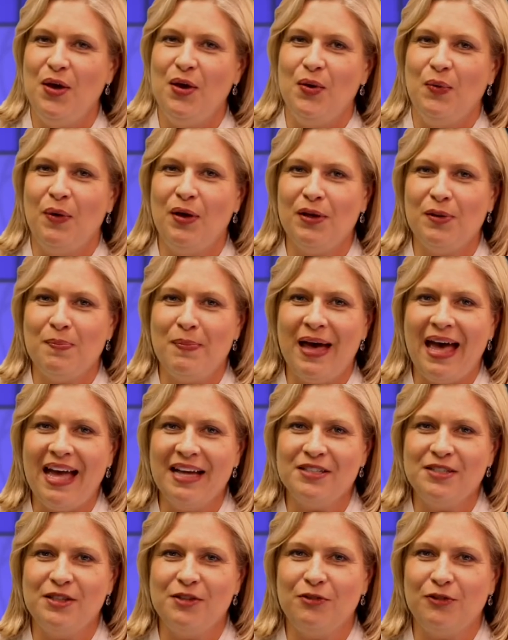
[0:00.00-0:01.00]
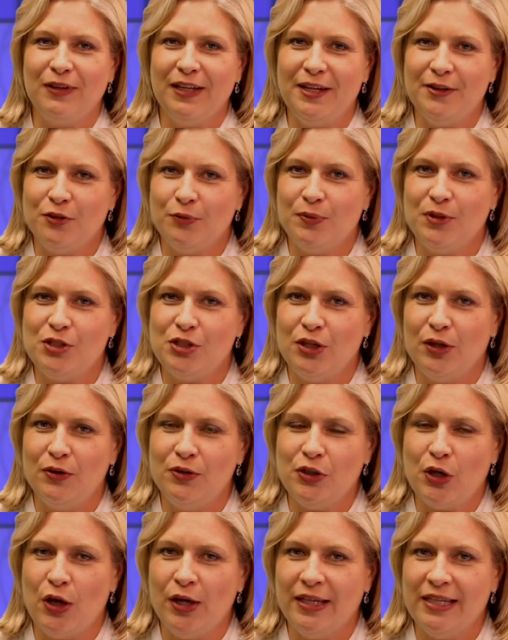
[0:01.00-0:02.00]
Welcome back to the Philanthropy Show,
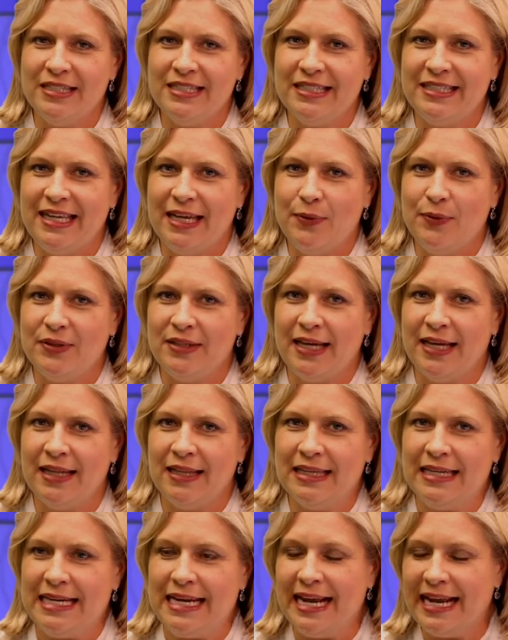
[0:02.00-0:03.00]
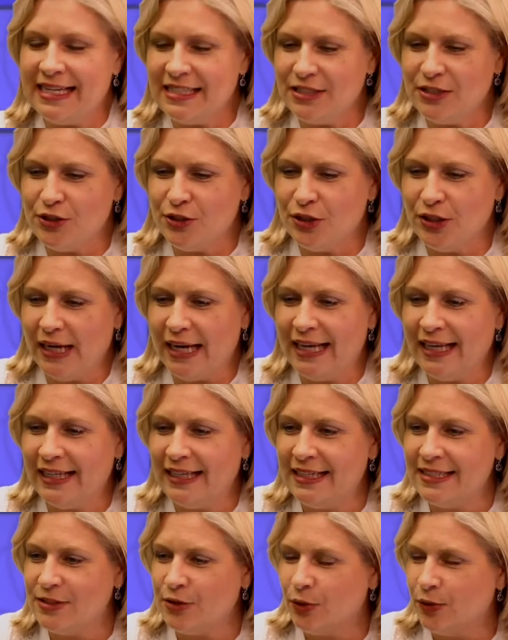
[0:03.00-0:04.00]
talking today with Ellen Nastir, and
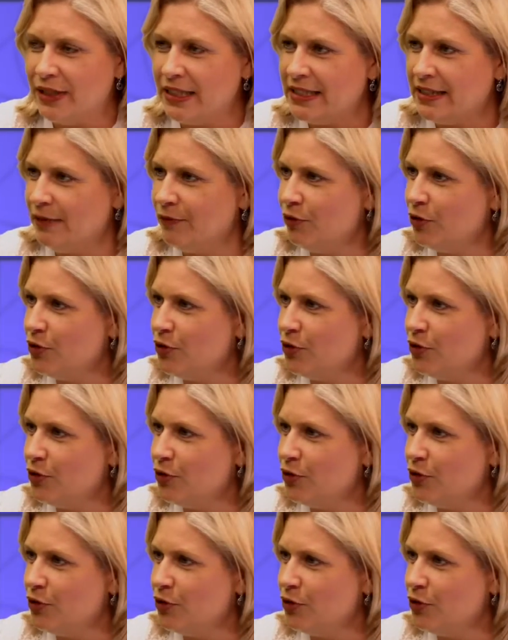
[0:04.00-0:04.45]
it's already time for